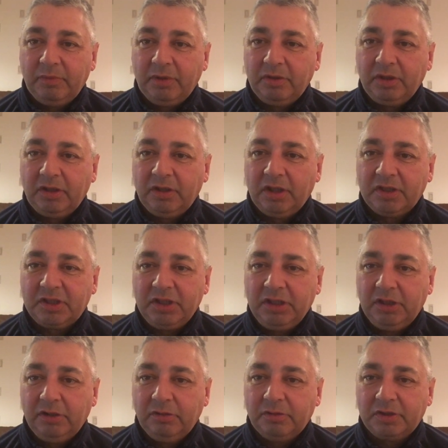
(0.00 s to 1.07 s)
million that a
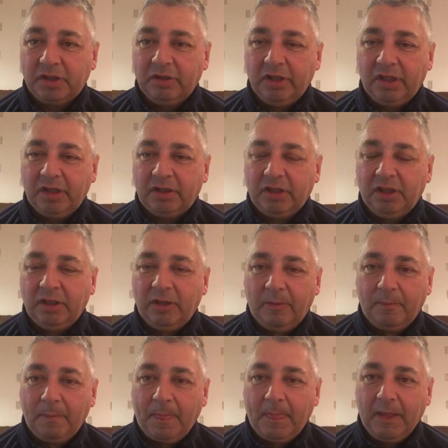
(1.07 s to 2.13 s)
CEO's collecting.
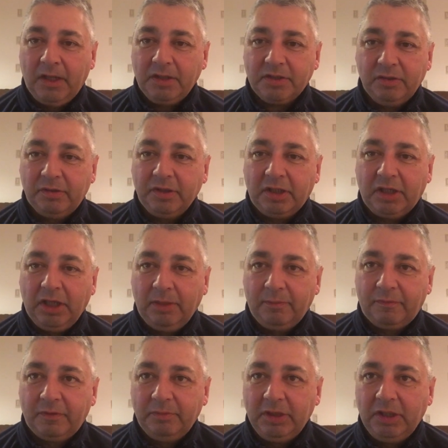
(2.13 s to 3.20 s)
That's not the game
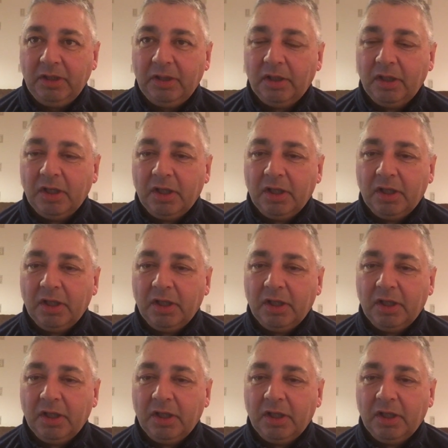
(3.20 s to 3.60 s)
for me.